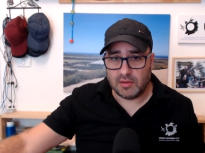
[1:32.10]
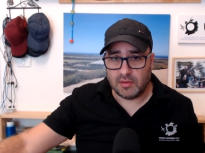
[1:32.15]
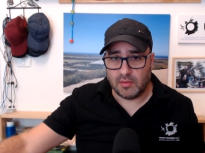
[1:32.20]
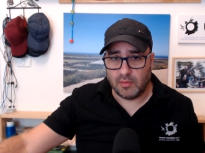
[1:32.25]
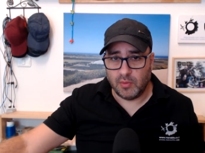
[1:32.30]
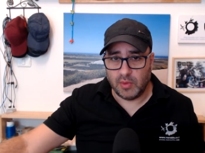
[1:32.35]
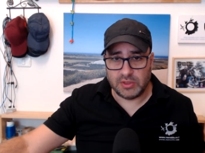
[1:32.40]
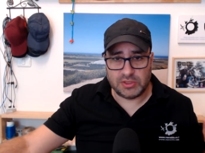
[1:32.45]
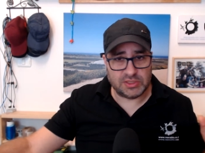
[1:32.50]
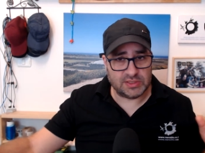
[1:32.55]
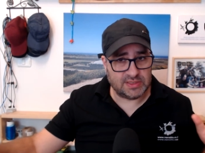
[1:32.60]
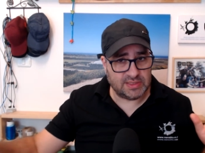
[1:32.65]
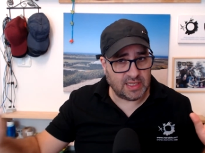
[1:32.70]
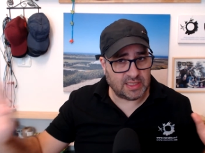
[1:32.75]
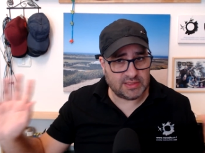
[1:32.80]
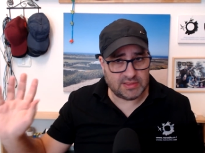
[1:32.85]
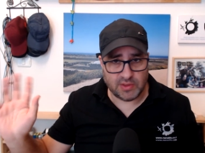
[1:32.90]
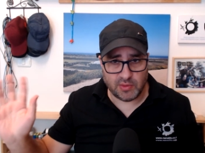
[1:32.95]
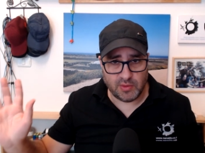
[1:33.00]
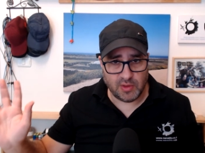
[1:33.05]
which is
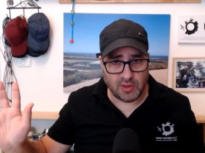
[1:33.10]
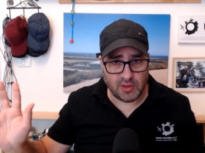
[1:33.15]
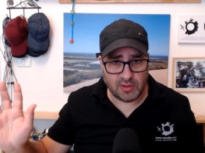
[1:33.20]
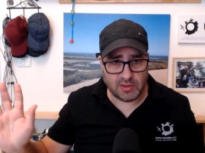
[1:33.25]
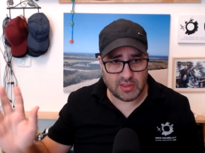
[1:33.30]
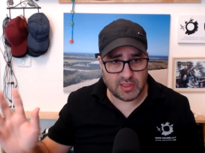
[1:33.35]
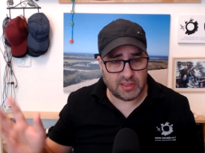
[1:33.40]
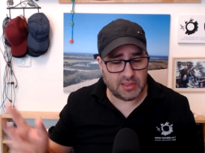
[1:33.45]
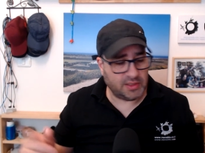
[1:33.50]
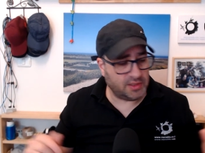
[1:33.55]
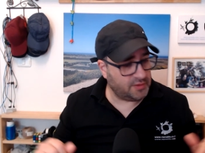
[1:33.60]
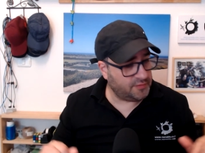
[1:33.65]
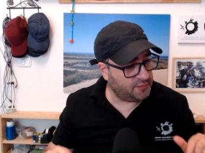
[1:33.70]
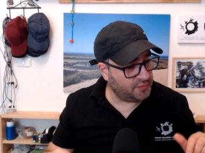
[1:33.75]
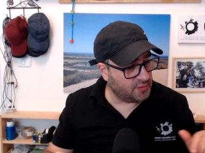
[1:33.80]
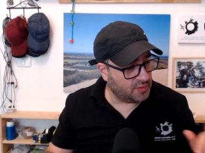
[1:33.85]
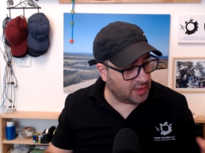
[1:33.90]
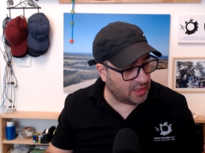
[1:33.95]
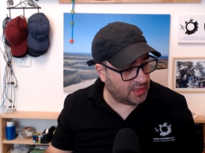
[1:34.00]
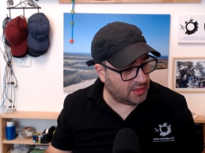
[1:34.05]
not so long. And if
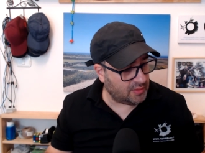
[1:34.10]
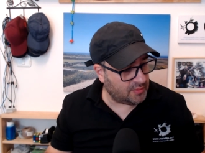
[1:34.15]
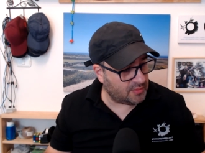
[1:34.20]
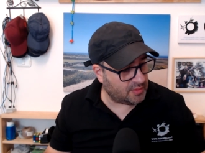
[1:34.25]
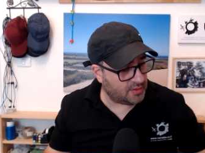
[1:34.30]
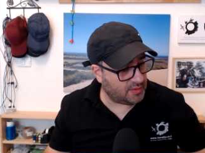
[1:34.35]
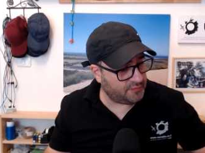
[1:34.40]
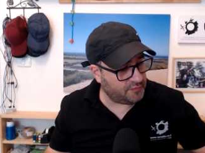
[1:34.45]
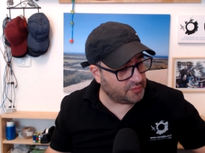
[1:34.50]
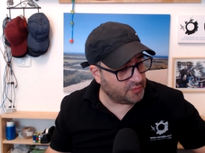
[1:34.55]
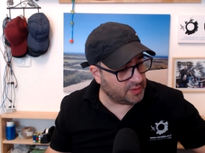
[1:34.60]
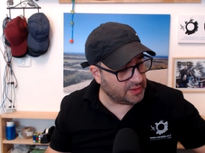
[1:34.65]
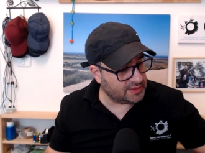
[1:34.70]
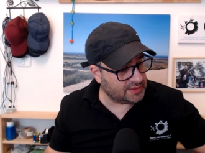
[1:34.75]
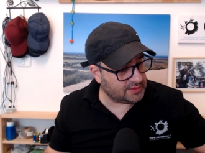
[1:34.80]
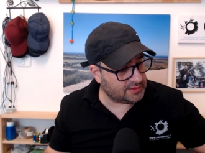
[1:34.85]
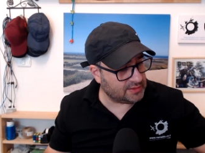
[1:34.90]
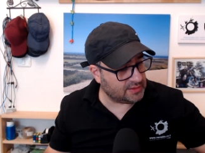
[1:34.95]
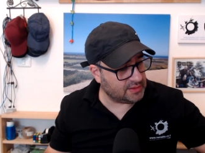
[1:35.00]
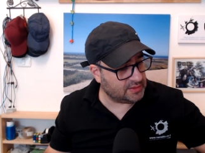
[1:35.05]
you help, if you read
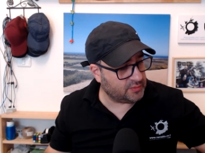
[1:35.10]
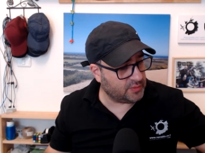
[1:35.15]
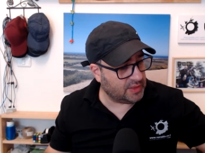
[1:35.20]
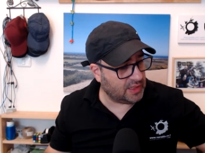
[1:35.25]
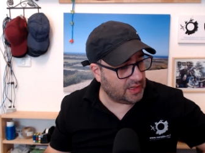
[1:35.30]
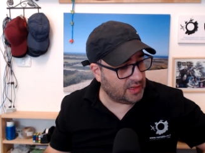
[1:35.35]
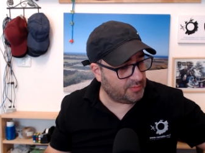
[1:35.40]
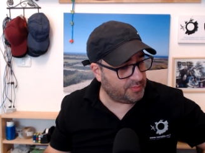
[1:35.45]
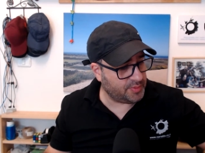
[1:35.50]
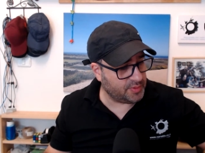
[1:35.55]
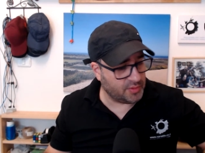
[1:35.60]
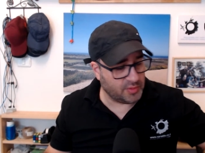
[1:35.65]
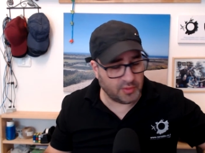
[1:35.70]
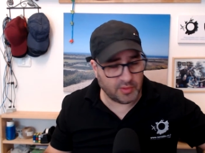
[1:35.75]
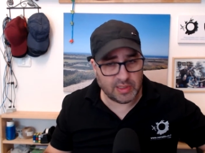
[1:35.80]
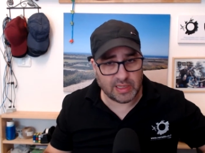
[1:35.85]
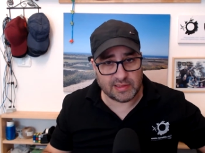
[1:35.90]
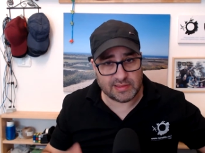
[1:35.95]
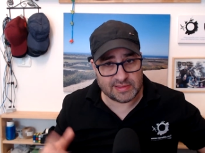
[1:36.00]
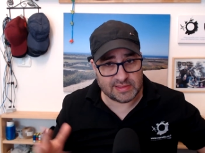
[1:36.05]
it, it will help you
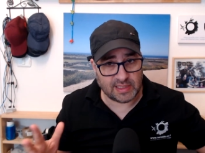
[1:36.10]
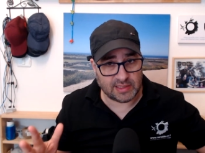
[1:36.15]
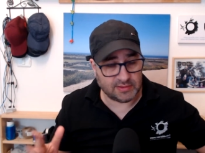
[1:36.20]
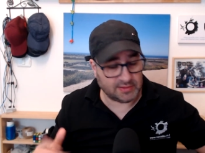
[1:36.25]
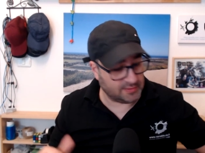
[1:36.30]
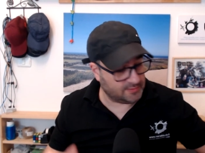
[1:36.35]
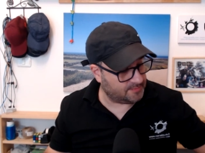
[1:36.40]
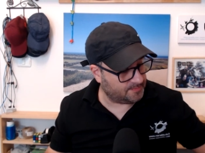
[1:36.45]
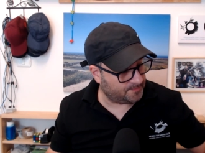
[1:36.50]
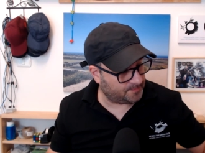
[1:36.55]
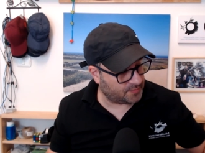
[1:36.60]
get started.